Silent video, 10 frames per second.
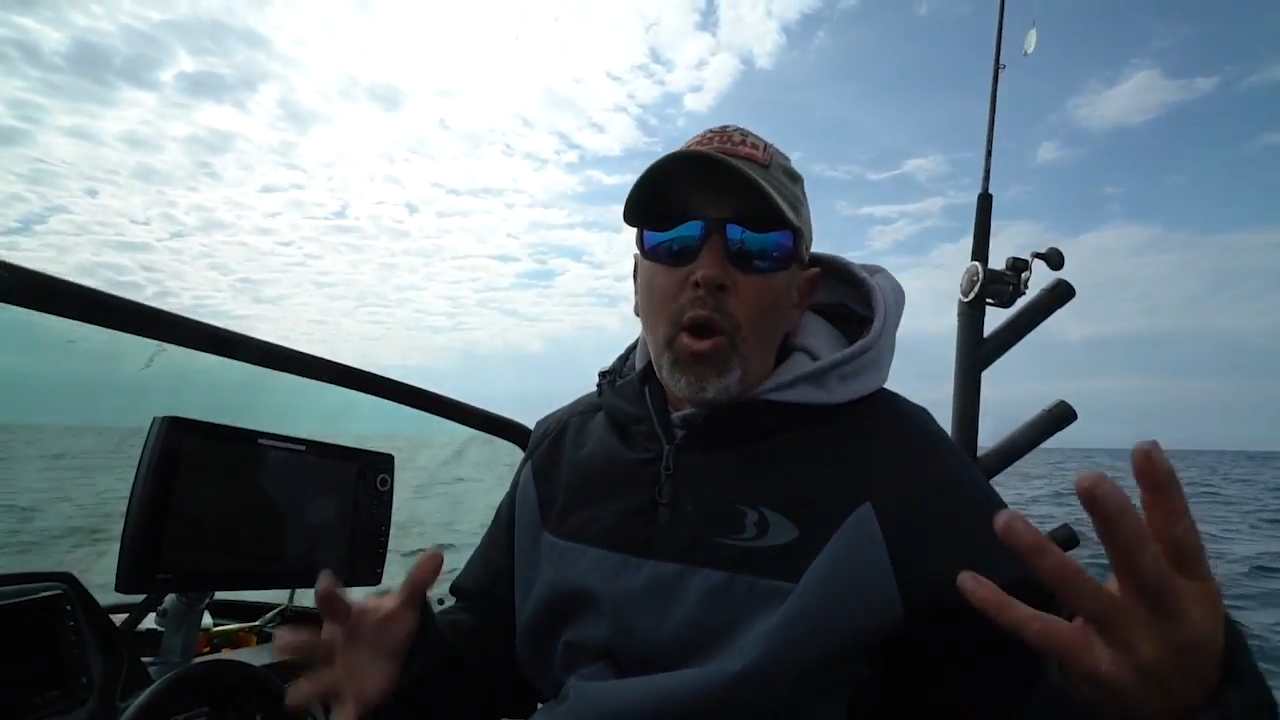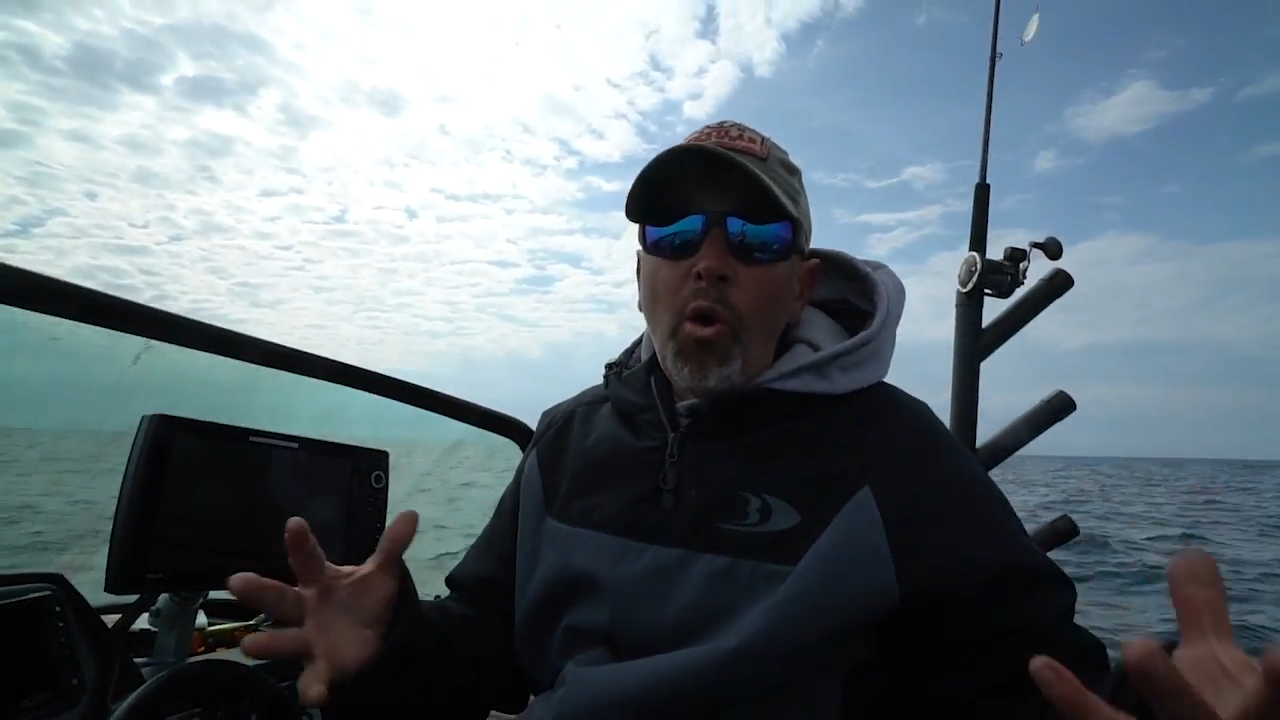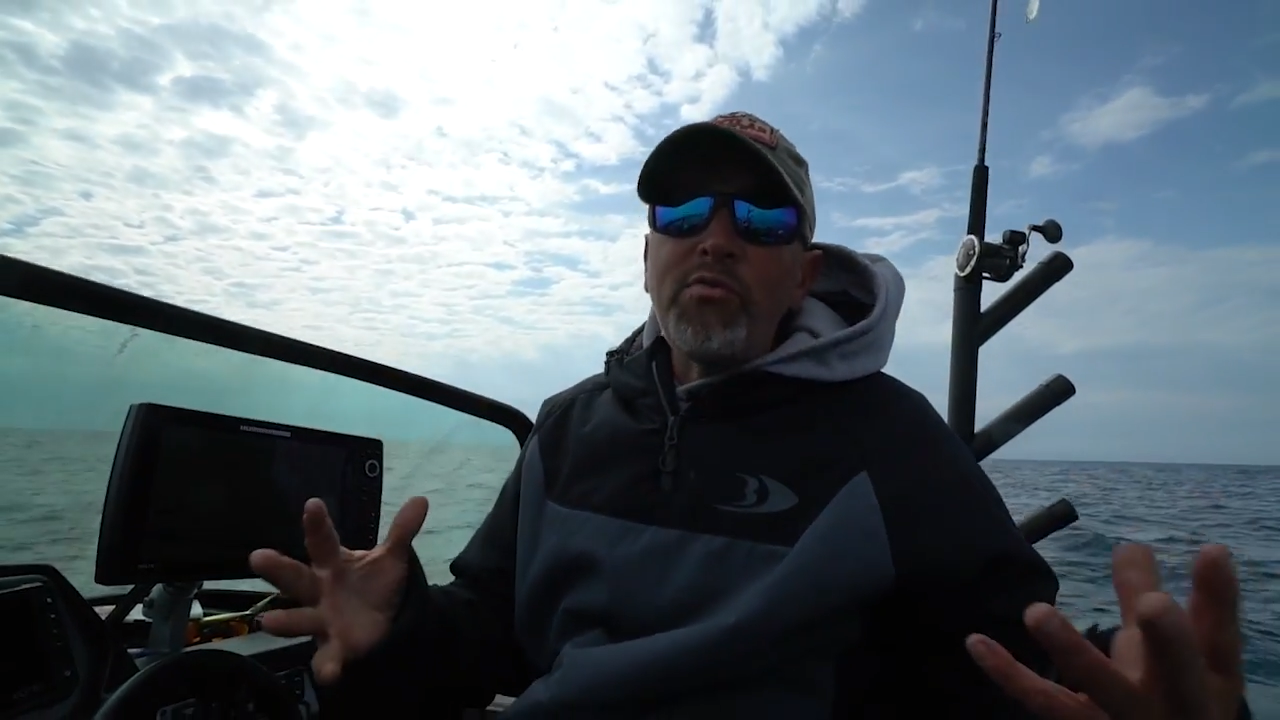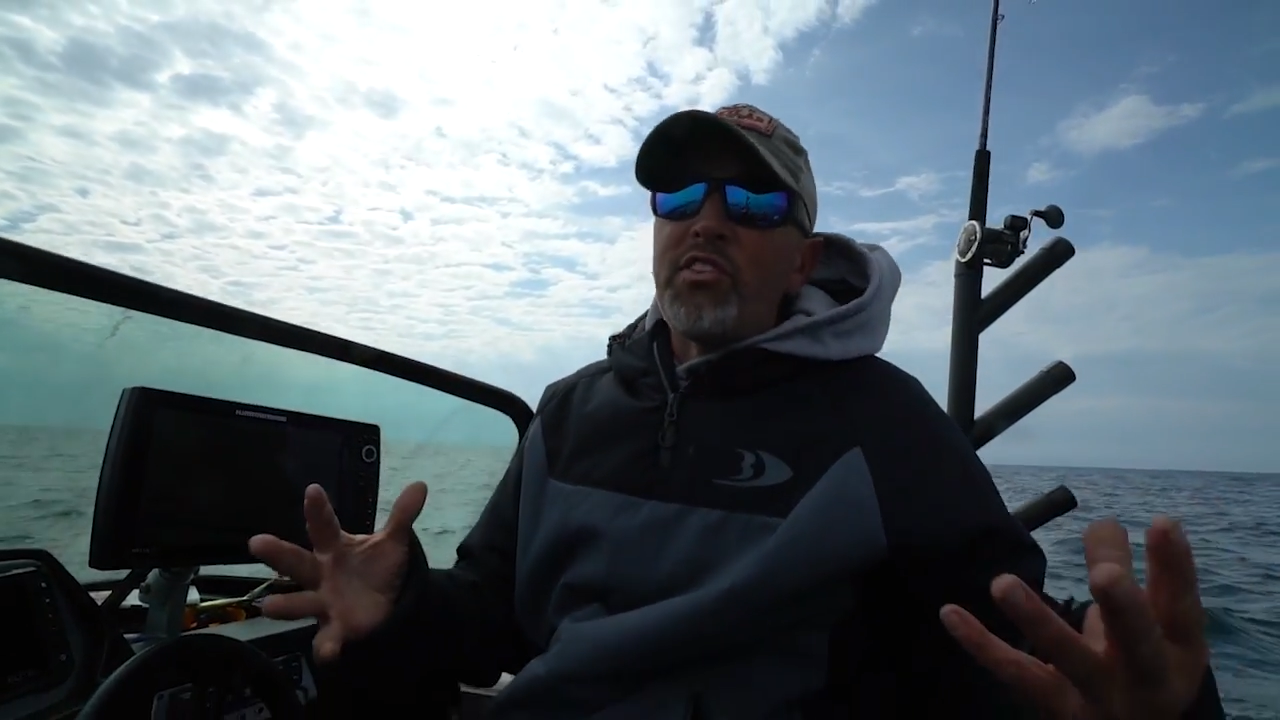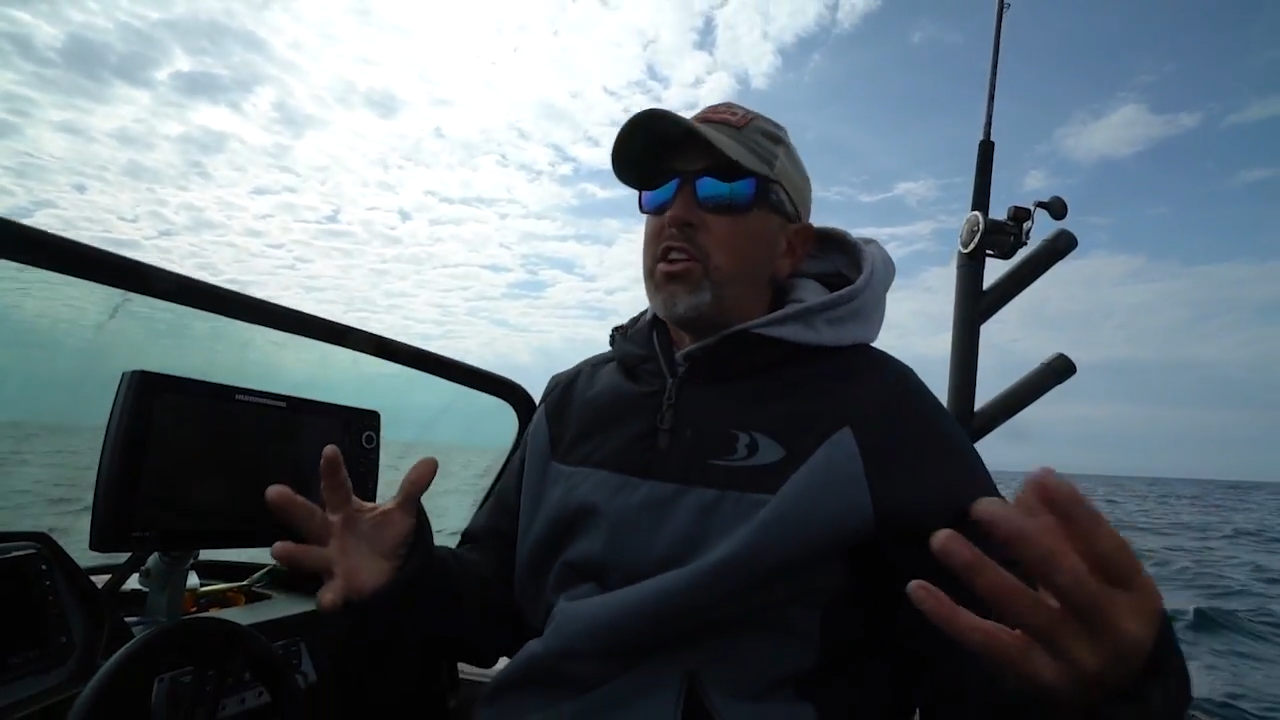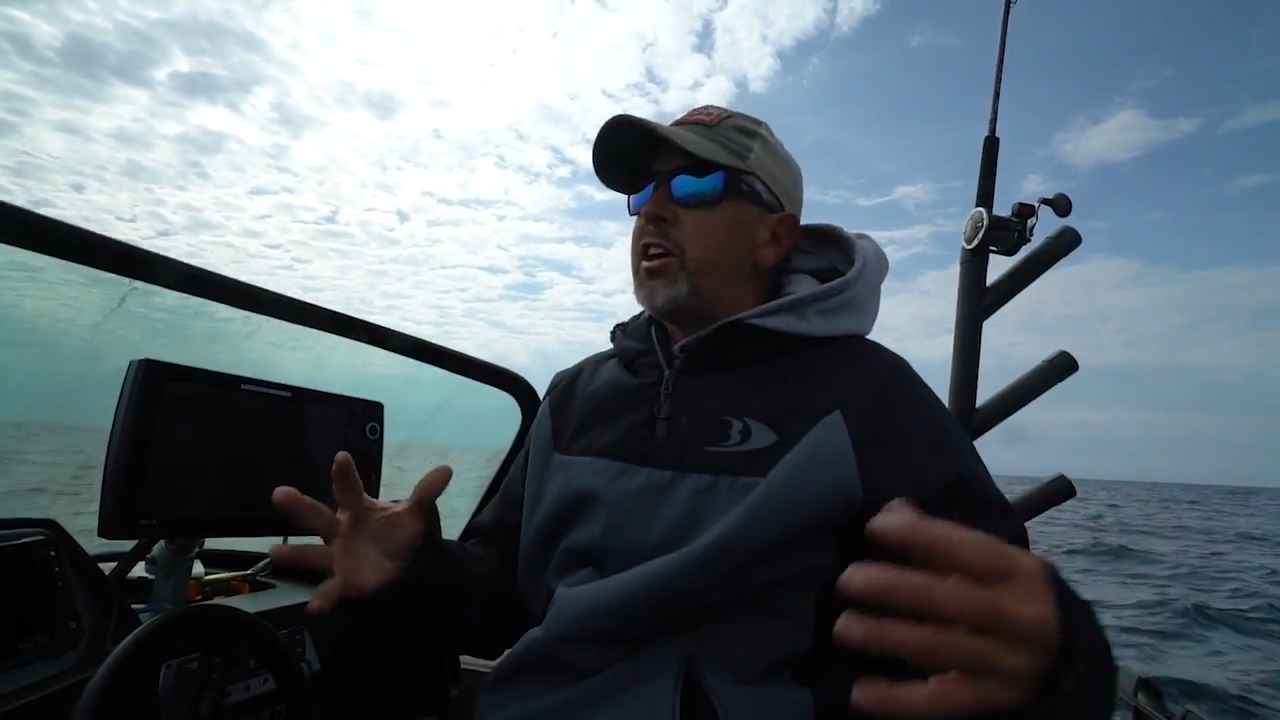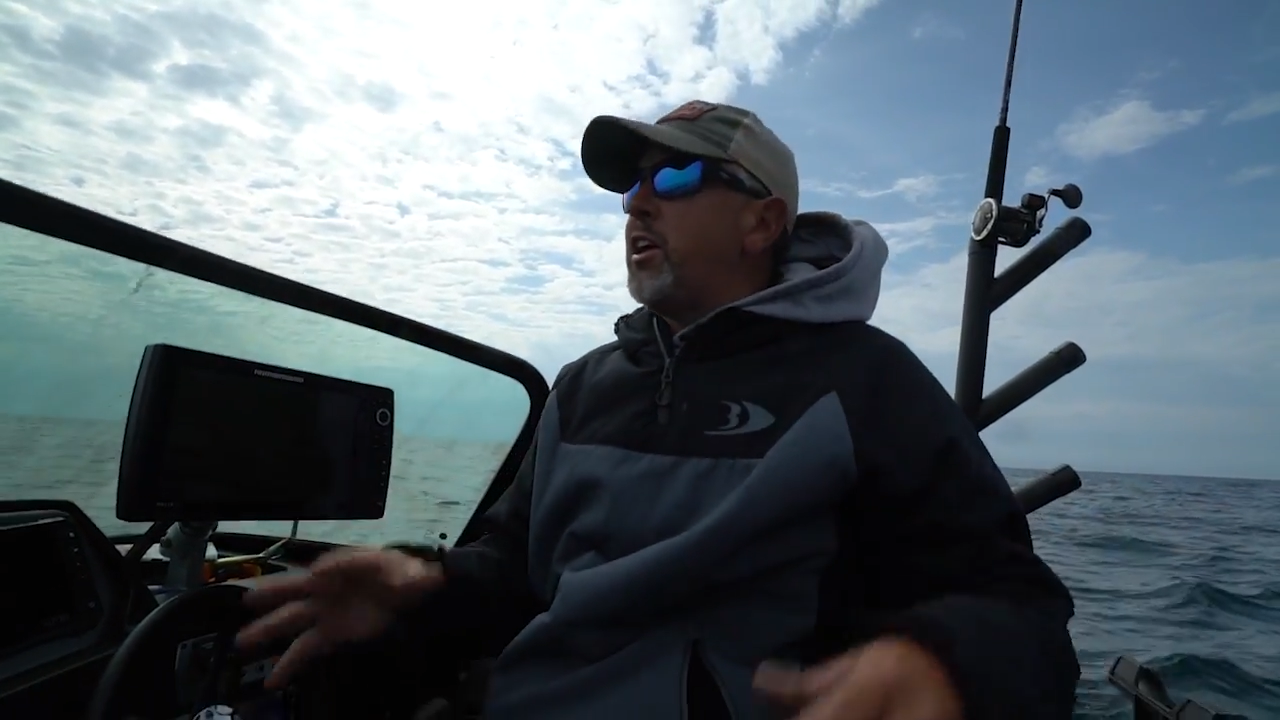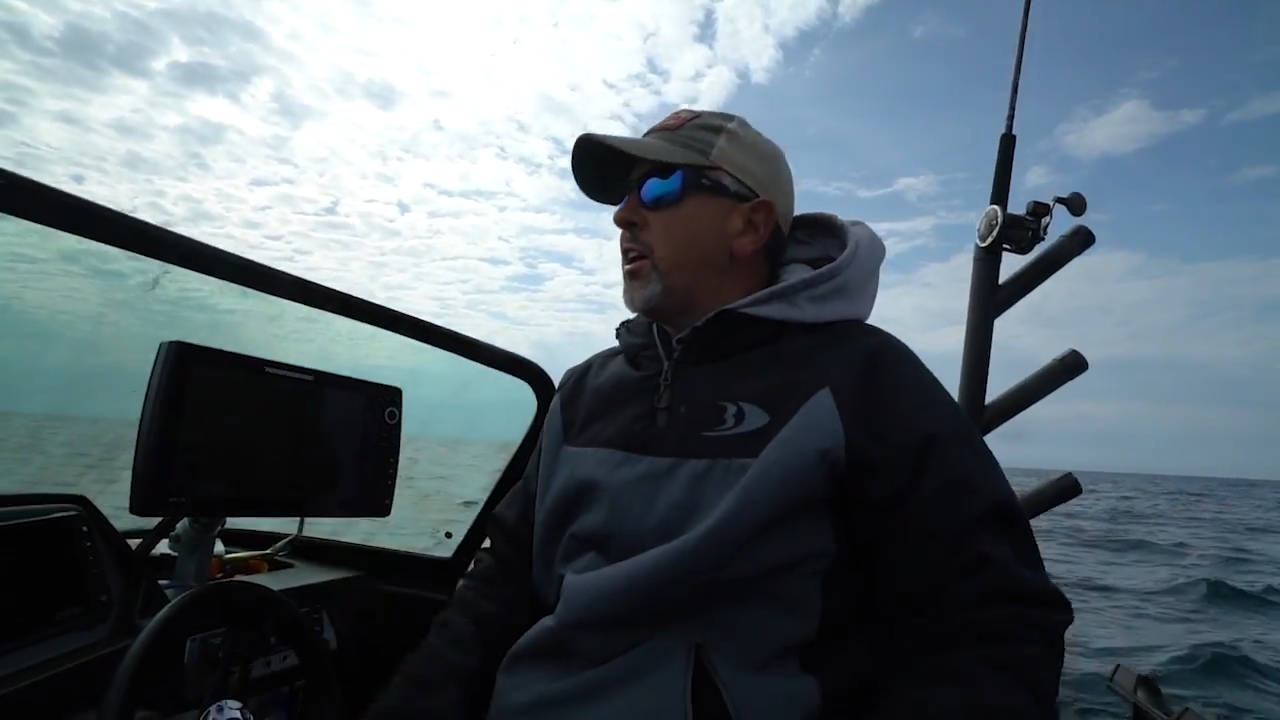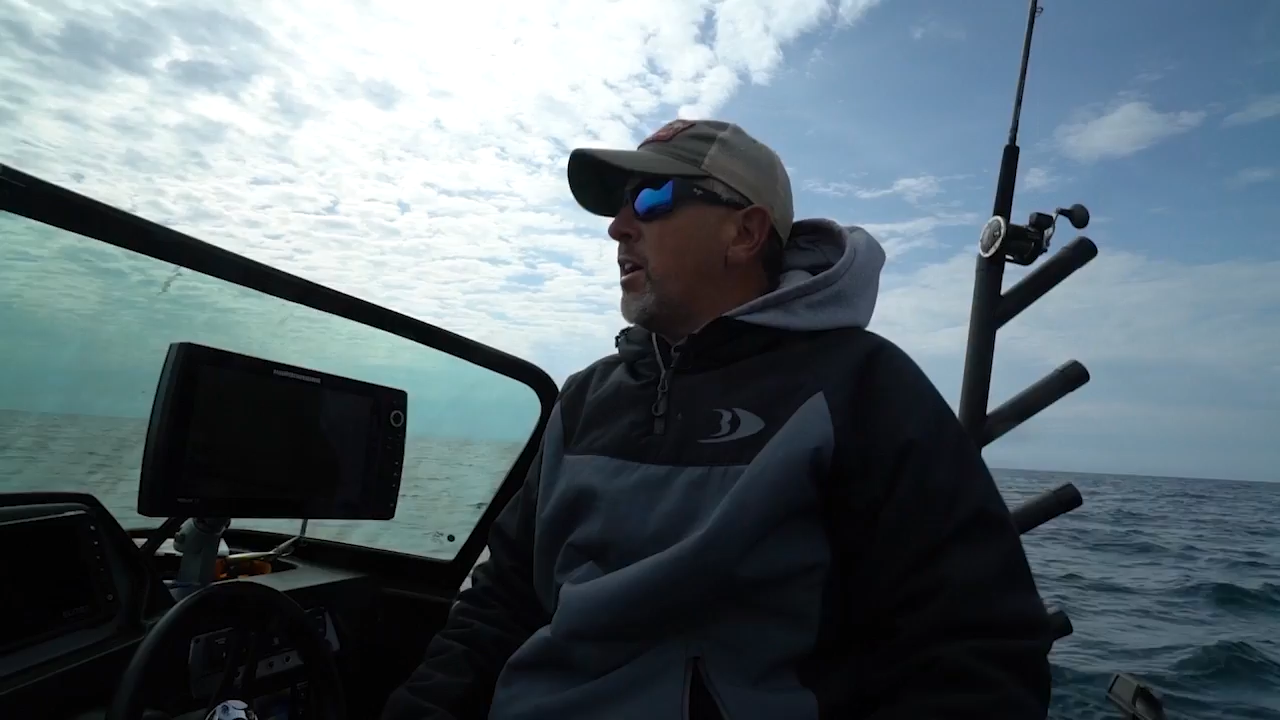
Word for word: hopefully,